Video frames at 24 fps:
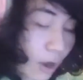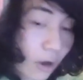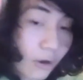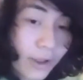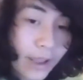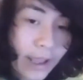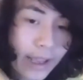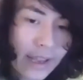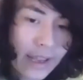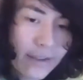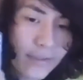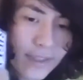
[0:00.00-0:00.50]

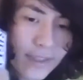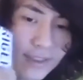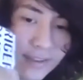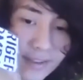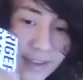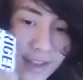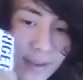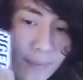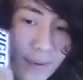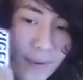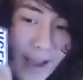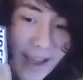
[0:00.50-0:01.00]
yeah, even the
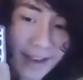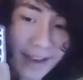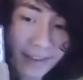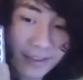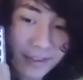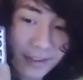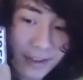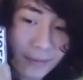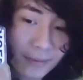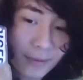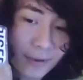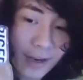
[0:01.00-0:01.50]
D-pad's
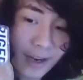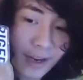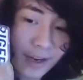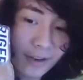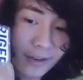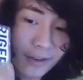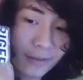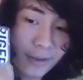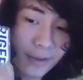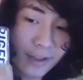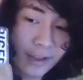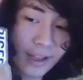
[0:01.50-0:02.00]
3D printed. I
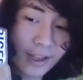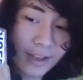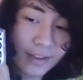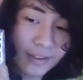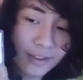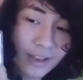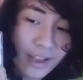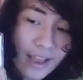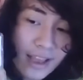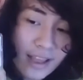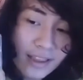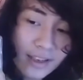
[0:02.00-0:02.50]
just
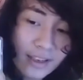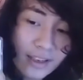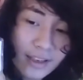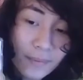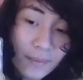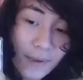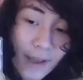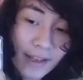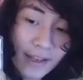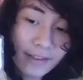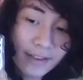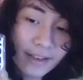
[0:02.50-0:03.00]
realized the
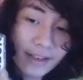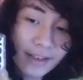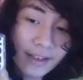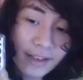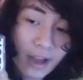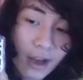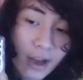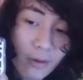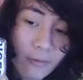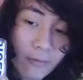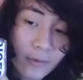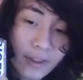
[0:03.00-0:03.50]
D-pad didn't
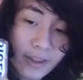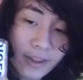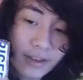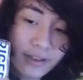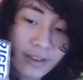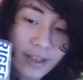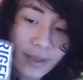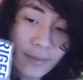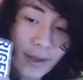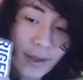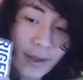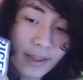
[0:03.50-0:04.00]
come with a
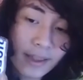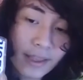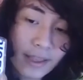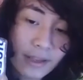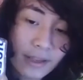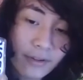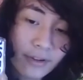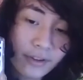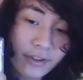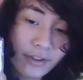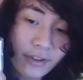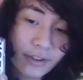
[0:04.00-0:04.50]
D-pad that
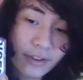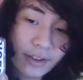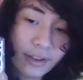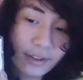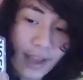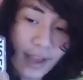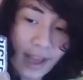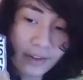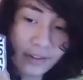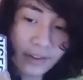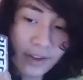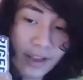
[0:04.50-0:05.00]
you could just
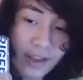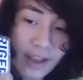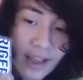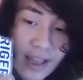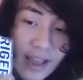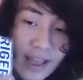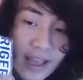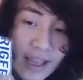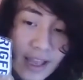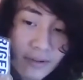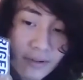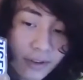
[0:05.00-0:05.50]
attach.
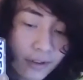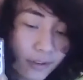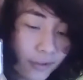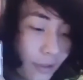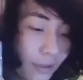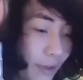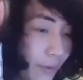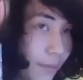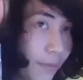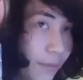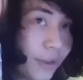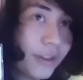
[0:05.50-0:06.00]
It was
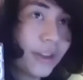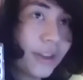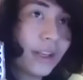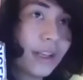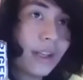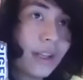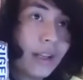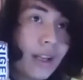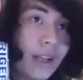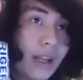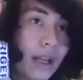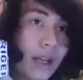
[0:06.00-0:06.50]
3D
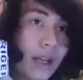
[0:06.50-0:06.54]
printed